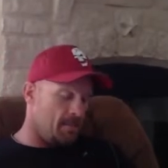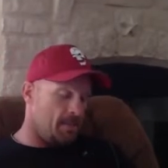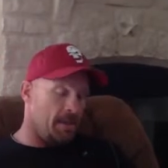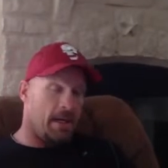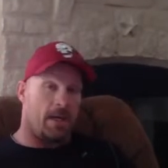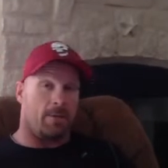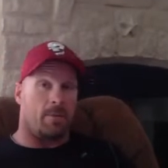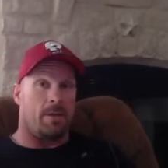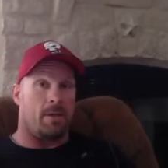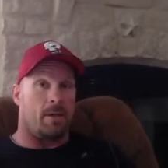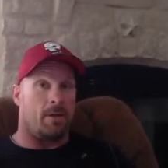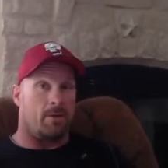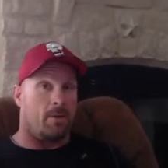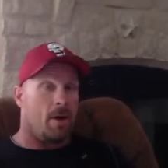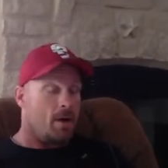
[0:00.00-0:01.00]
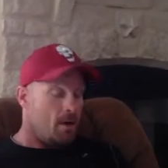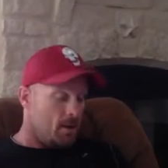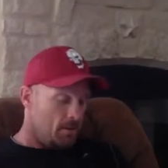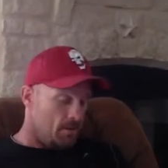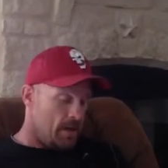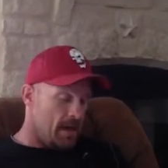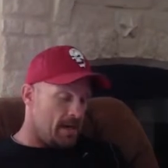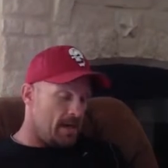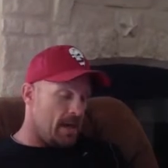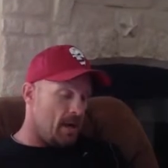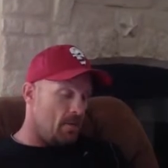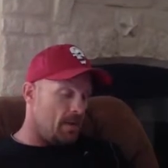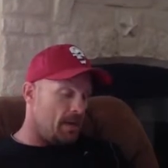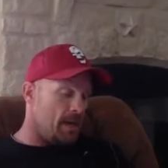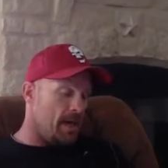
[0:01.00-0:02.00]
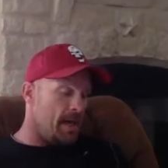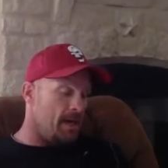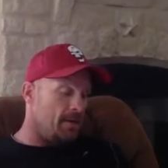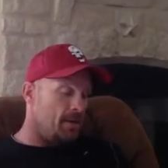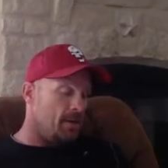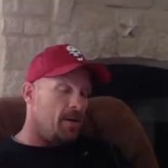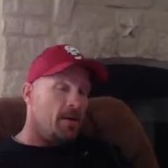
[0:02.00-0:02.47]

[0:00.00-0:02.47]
But as we know, right now we can't.